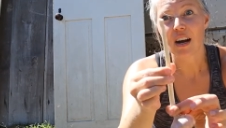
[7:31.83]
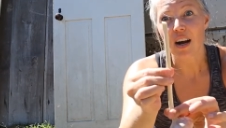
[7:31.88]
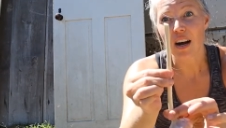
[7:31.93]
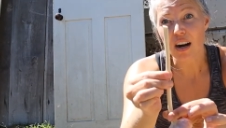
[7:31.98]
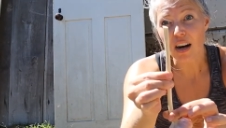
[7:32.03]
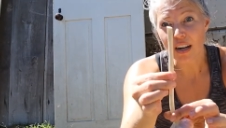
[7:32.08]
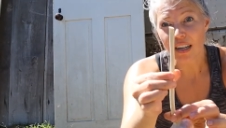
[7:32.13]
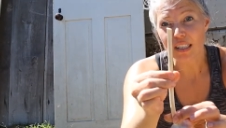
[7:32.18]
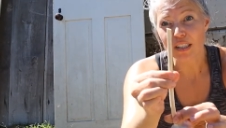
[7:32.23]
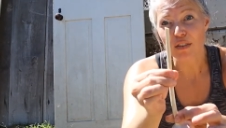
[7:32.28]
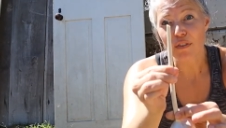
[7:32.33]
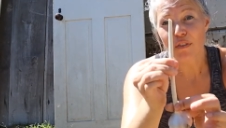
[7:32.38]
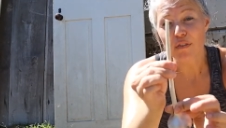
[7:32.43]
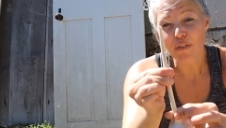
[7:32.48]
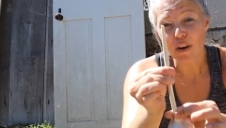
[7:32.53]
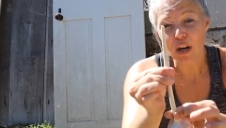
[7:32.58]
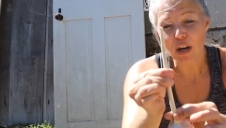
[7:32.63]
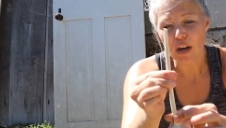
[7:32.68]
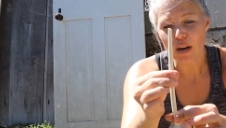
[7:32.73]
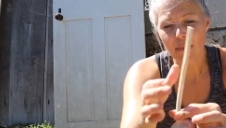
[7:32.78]
hard, it's
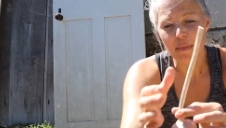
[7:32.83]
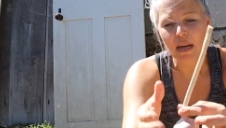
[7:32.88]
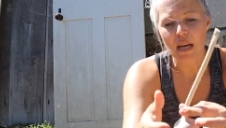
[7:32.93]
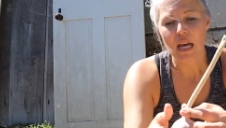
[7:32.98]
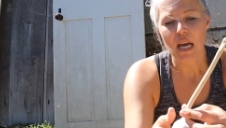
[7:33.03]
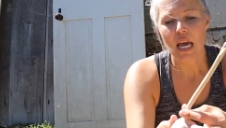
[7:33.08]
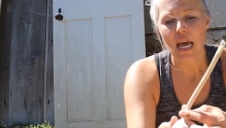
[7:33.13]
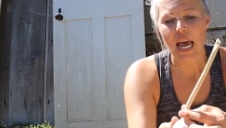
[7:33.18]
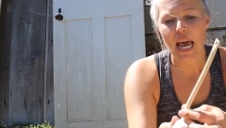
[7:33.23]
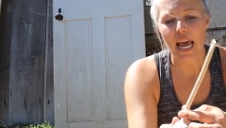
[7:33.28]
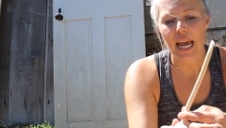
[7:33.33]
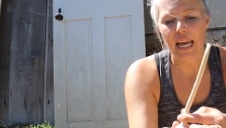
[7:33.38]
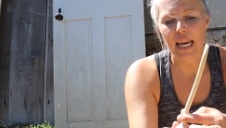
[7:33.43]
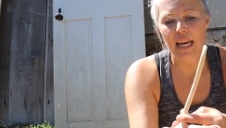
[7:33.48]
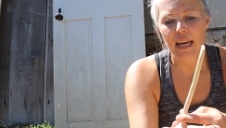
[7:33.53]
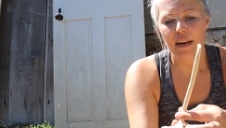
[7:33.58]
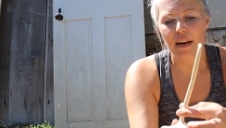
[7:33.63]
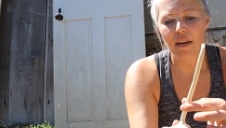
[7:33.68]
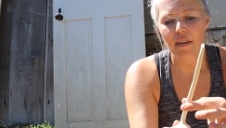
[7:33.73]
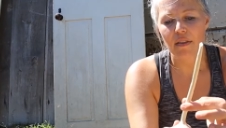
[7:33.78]
firm,
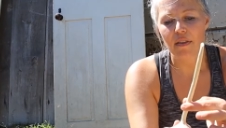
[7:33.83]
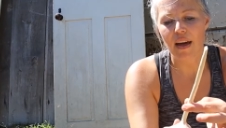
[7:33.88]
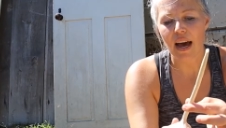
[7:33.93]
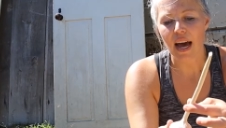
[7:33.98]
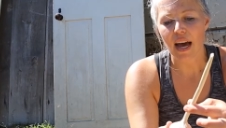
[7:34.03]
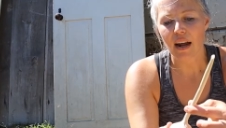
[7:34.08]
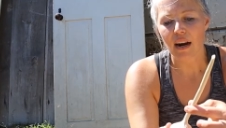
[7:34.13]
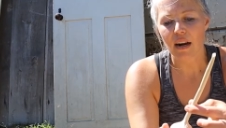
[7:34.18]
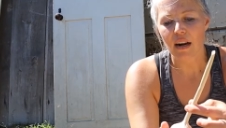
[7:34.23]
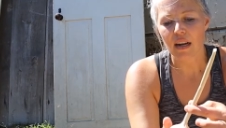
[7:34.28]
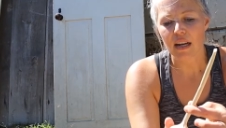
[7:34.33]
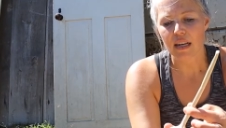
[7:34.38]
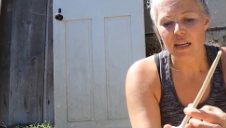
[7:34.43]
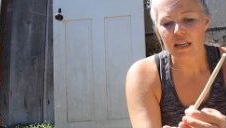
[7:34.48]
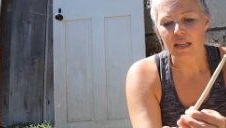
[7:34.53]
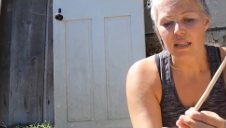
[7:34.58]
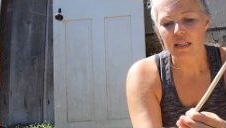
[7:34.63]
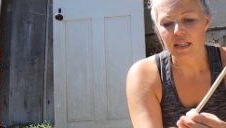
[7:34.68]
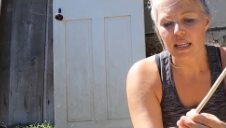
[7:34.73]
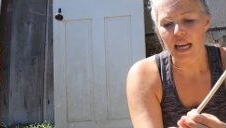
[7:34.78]
and that
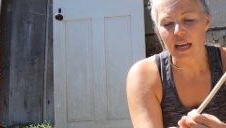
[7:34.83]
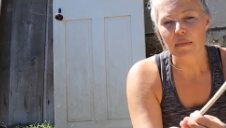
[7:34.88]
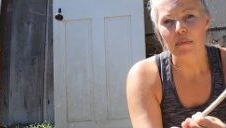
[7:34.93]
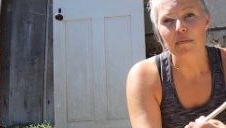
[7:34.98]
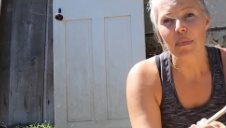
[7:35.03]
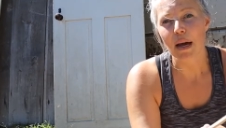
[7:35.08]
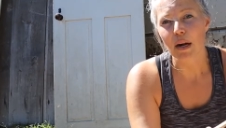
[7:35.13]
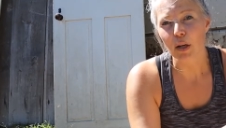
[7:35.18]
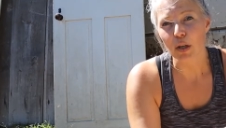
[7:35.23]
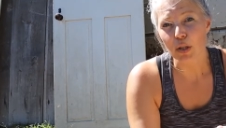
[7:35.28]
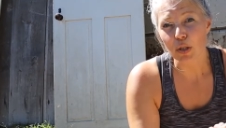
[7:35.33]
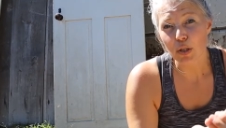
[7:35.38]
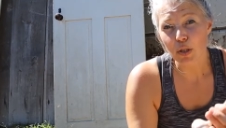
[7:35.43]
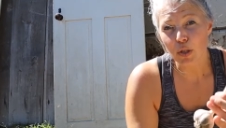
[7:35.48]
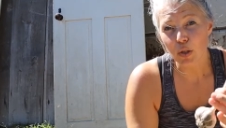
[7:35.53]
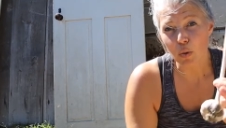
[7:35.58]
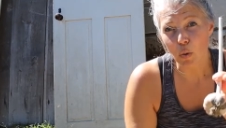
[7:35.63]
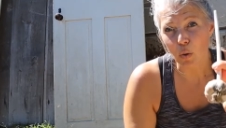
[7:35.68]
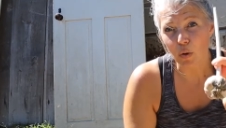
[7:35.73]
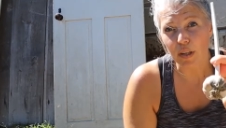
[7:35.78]
is a better
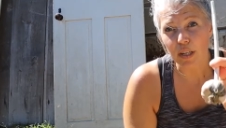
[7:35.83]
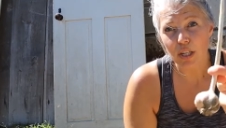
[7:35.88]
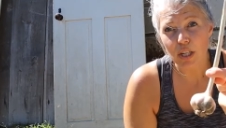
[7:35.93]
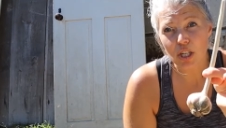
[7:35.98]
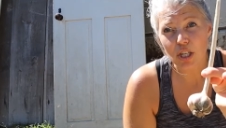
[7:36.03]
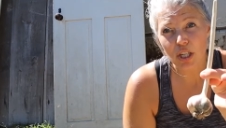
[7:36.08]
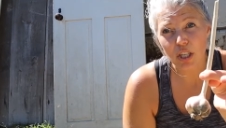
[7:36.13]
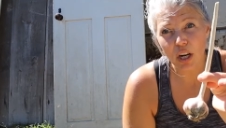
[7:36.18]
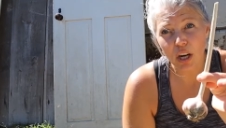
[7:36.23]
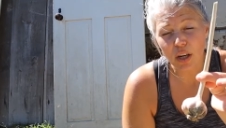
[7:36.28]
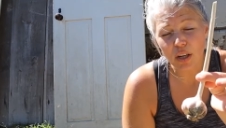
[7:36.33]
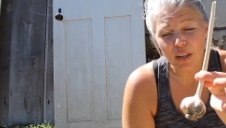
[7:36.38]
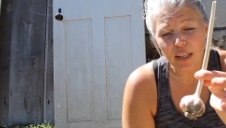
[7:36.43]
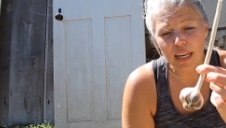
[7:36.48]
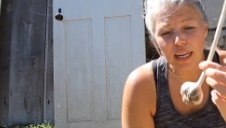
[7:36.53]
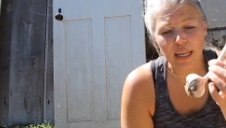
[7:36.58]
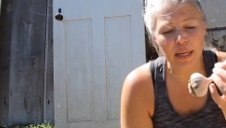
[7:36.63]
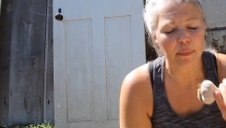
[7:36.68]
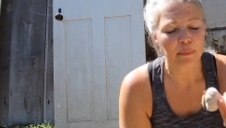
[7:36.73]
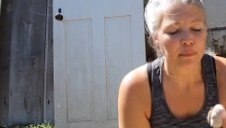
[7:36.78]
storage
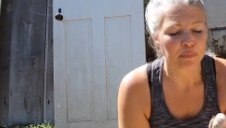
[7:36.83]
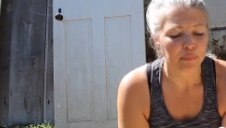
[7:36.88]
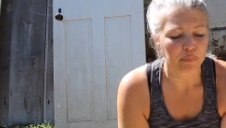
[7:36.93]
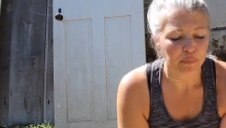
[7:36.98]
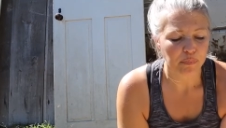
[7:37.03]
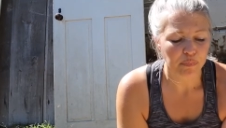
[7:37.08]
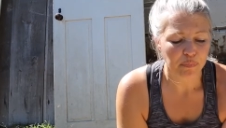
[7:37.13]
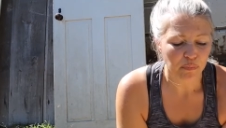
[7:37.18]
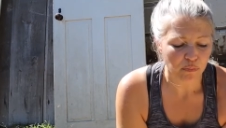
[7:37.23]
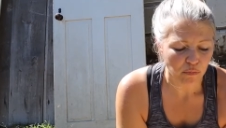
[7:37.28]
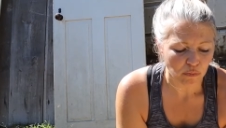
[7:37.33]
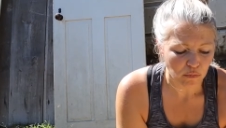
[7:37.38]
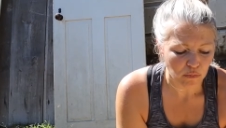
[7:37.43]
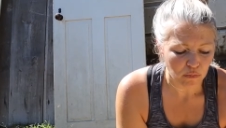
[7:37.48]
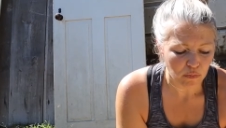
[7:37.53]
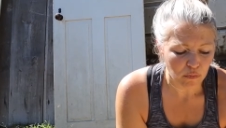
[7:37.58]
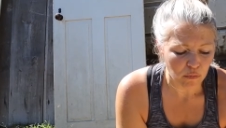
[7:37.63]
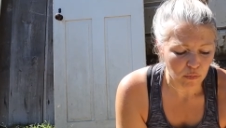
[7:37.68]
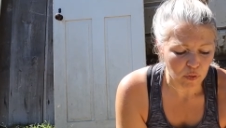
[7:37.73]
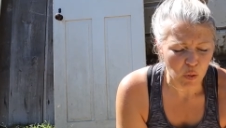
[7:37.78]
garlic,
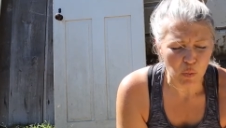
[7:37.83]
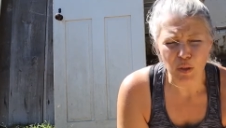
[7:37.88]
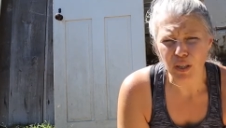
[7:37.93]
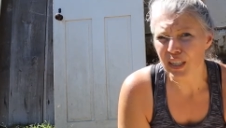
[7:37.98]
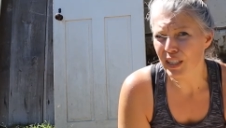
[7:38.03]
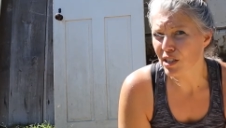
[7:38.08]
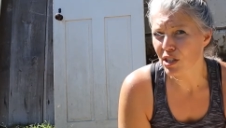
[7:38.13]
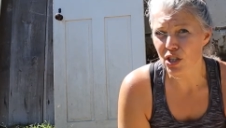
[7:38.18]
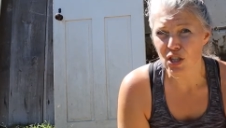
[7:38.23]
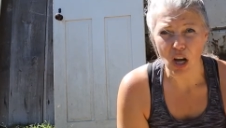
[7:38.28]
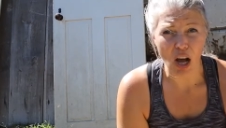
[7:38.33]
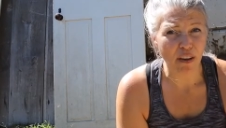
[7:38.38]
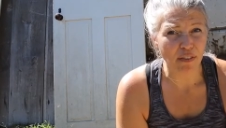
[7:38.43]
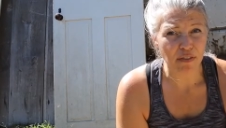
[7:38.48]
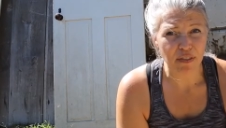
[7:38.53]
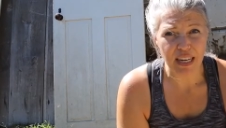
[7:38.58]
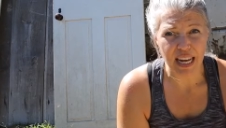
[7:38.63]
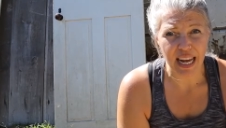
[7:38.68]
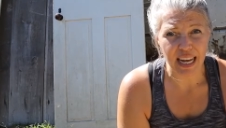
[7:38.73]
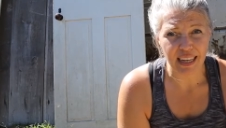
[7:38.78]
whereas
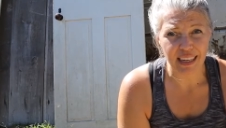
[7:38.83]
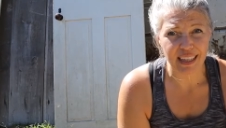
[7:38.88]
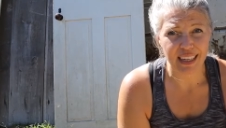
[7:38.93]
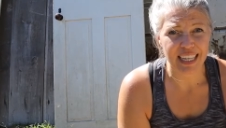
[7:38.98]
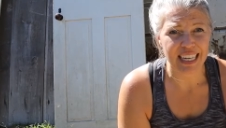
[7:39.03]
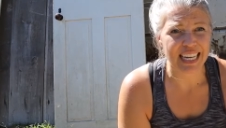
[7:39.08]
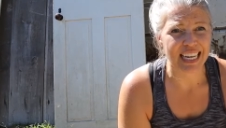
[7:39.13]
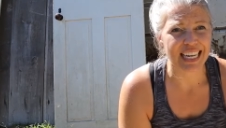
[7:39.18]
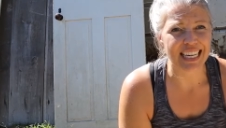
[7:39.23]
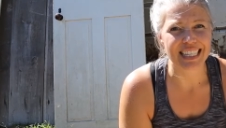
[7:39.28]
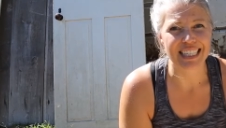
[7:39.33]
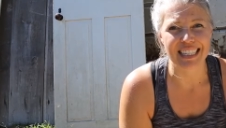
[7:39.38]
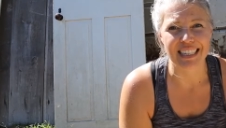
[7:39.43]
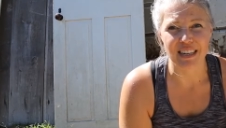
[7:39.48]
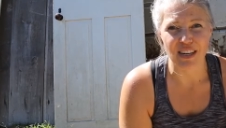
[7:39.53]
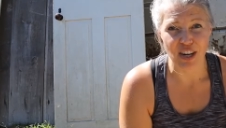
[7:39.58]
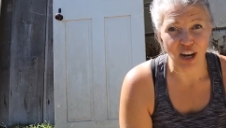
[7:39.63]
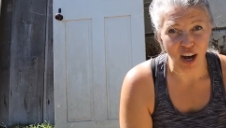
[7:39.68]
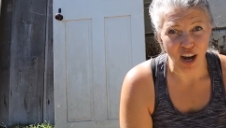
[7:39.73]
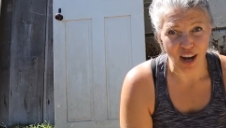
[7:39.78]
softneck is
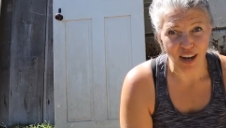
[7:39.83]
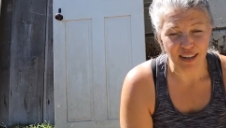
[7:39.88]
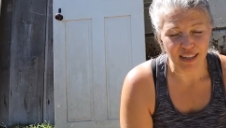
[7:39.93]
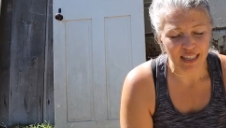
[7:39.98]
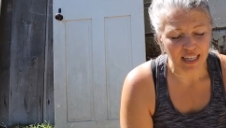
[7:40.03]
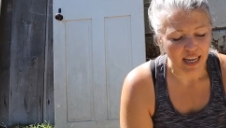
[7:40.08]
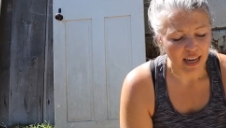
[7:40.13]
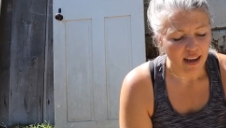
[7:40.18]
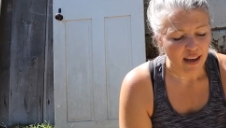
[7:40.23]
not.